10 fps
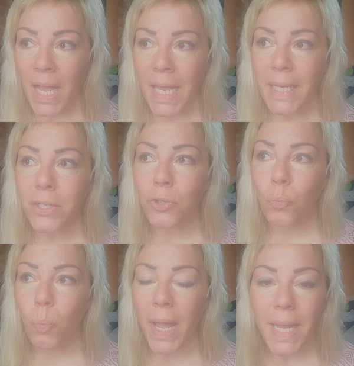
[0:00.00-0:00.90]
He could
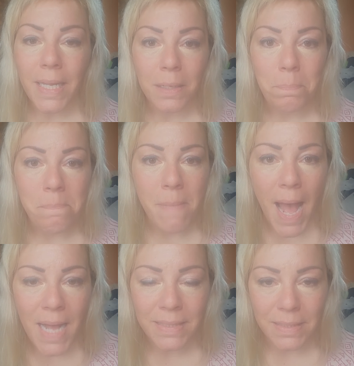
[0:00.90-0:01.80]
awaken
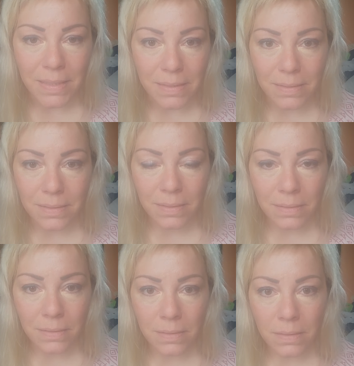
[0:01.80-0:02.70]
masses
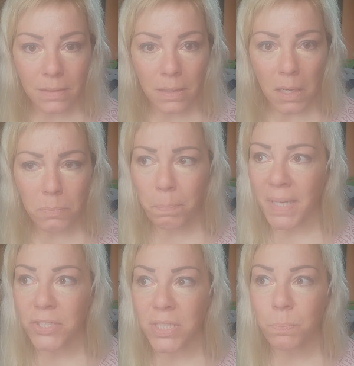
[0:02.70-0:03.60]

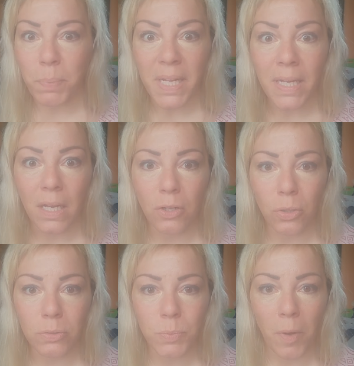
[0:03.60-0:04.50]
by just being in
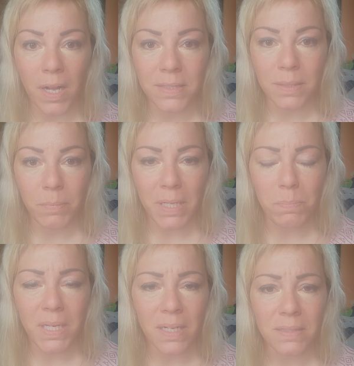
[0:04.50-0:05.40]
close proximity
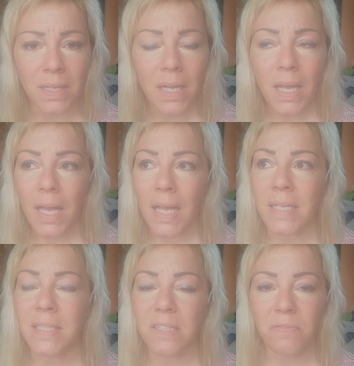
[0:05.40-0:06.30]
because
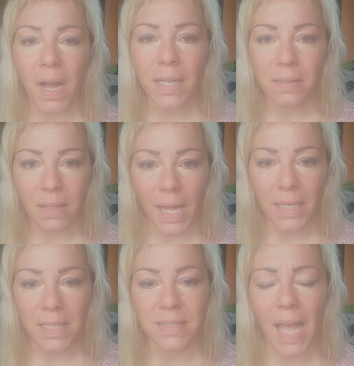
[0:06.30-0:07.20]
his divine
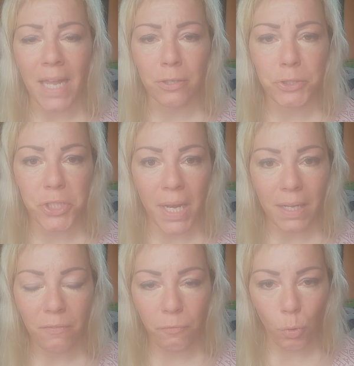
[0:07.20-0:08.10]
light, his
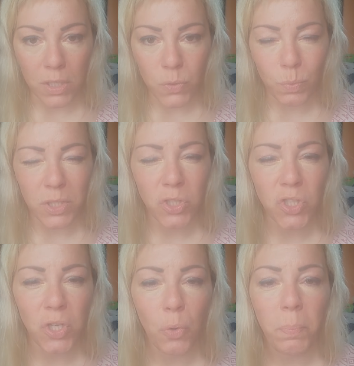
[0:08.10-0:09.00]
energetic force was
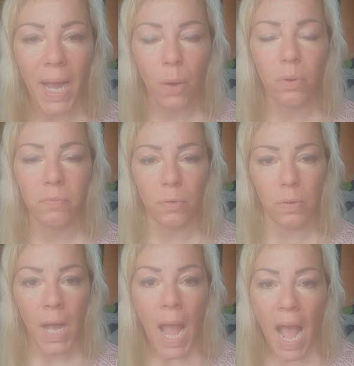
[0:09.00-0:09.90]
so
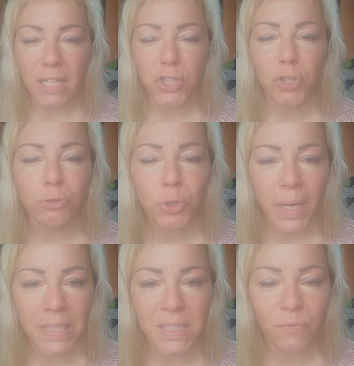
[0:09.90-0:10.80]
powerful and so
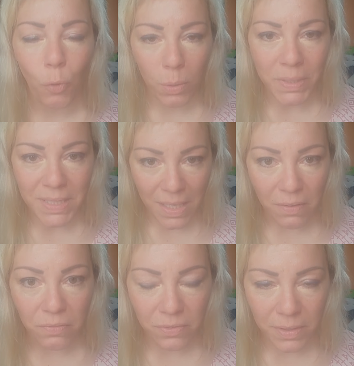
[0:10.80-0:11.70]

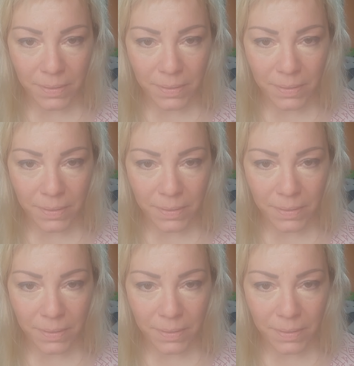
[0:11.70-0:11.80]
transformative